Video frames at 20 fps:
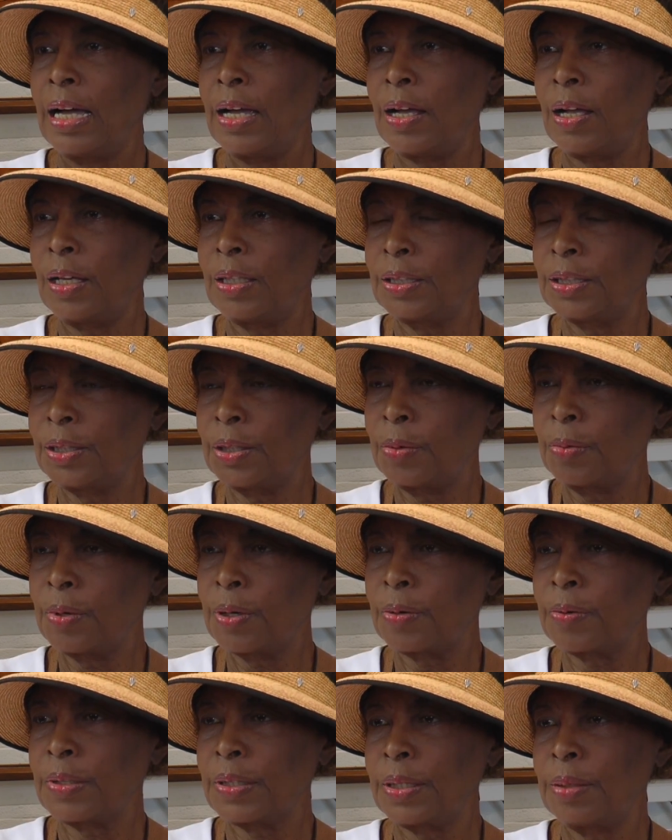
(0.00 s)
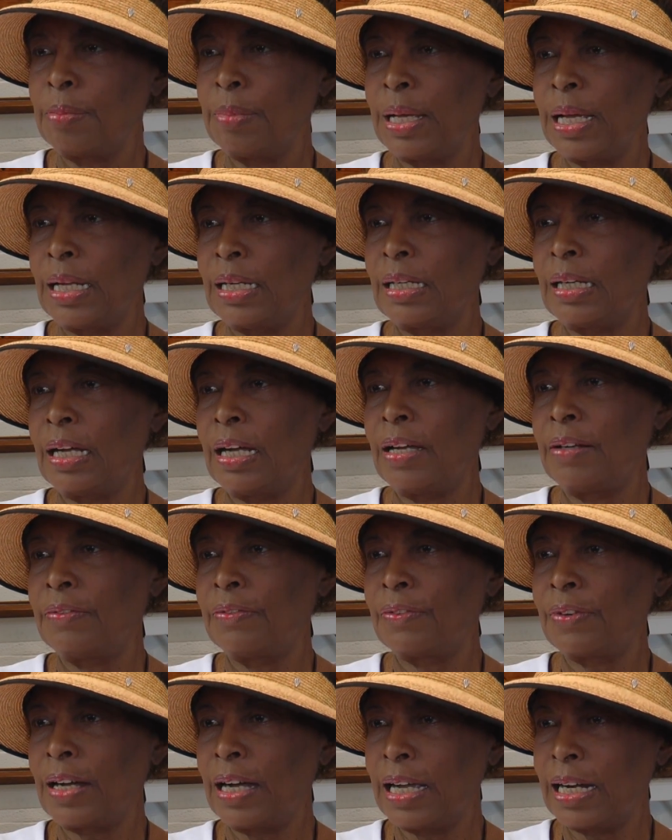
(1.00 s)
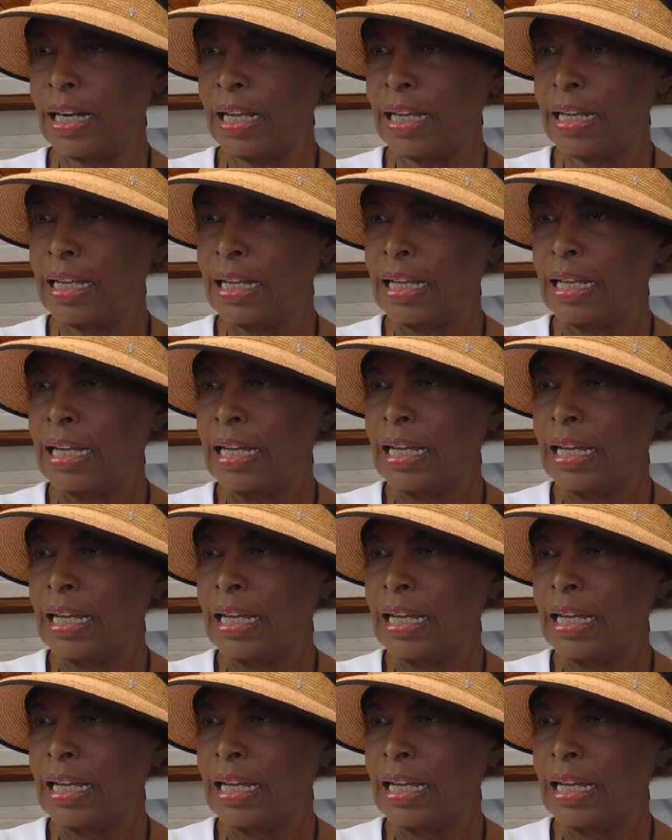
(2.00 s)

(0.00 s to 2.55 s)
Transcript: I also work with the men on Friday,